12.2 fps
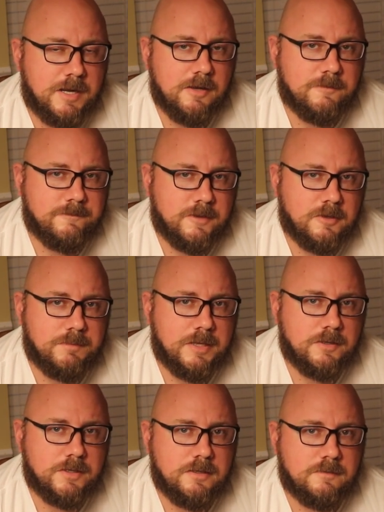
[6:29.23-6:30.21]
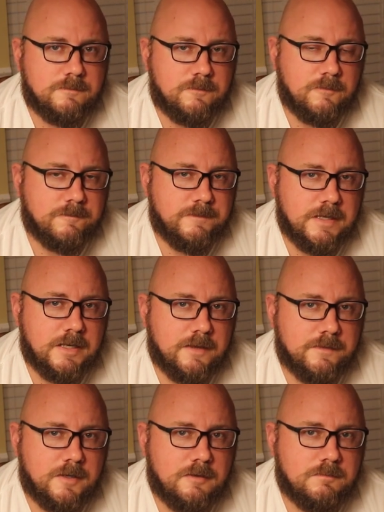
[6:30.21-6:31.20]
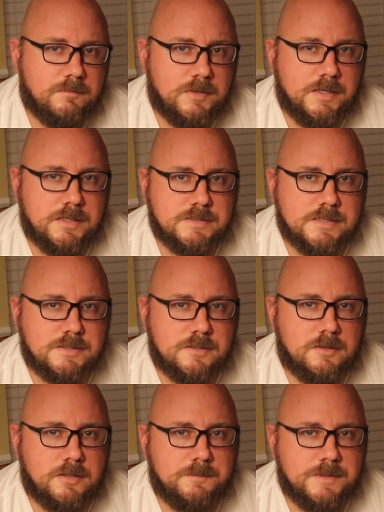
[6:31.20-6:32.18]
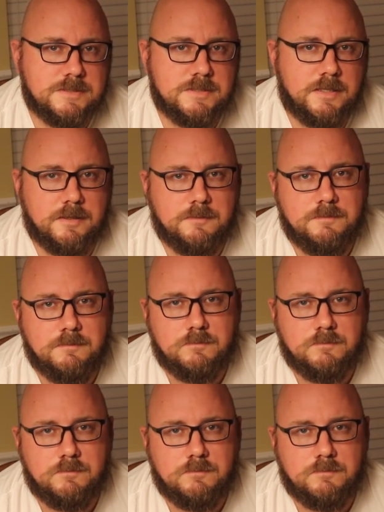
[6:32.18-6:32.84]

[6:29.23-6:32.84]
bioavailability for feed out there because it's already been slightly